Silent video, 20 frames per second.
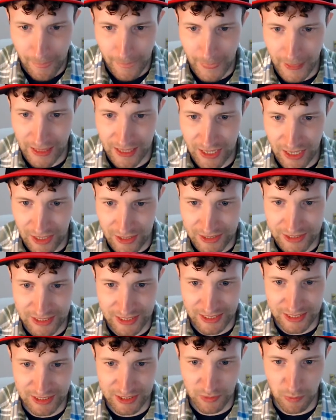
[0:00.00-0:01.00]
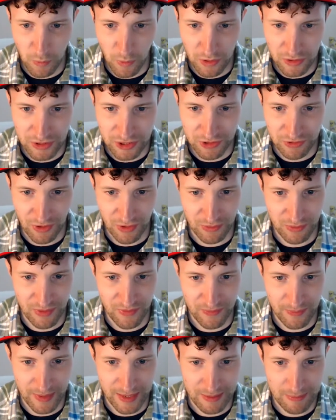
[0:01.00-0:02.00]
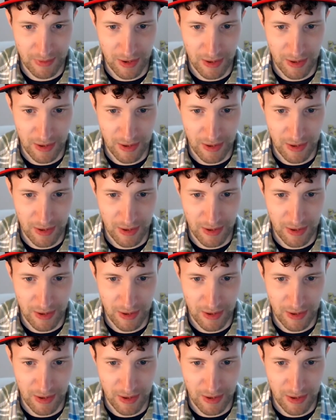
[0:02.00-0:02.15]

Curses, what's wrong with me? My